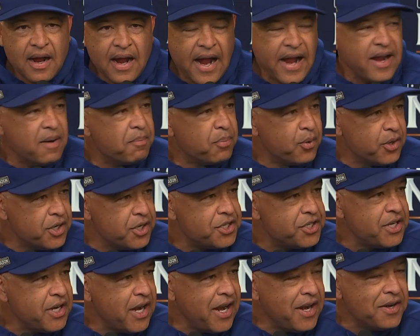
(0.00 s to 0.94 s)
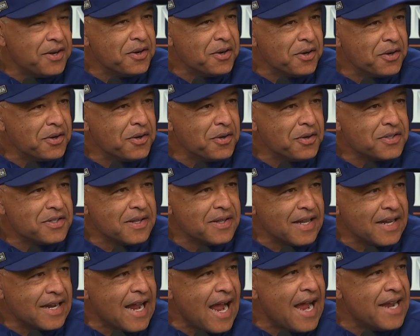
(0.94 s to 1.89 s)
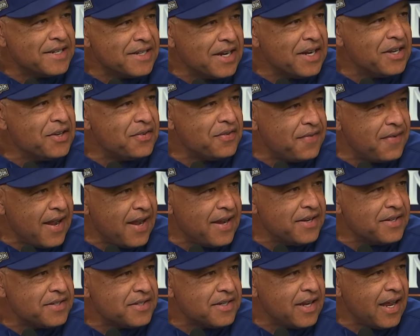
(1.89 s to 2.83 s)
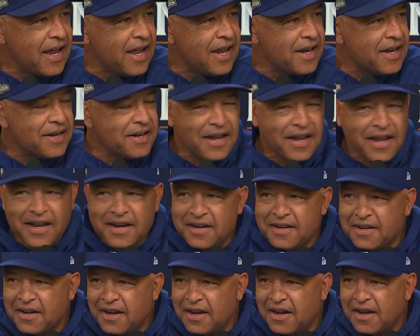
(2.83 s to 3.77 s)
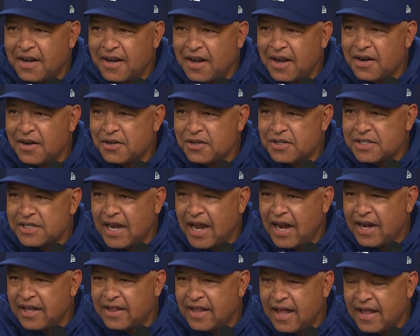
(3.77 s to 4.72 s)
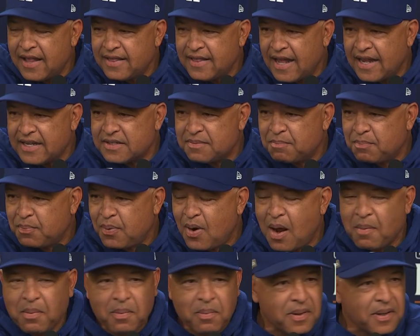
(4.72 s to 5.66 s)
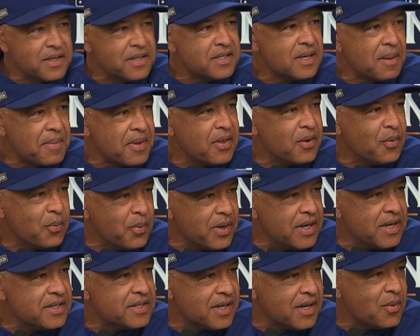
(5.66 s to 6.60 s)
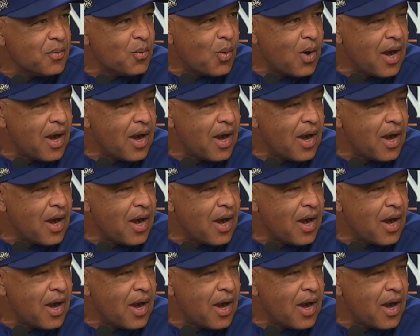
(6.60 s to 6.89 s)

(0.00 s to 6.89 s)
I appreciate so the guys that he's faced and understanding that that's probably some of the reason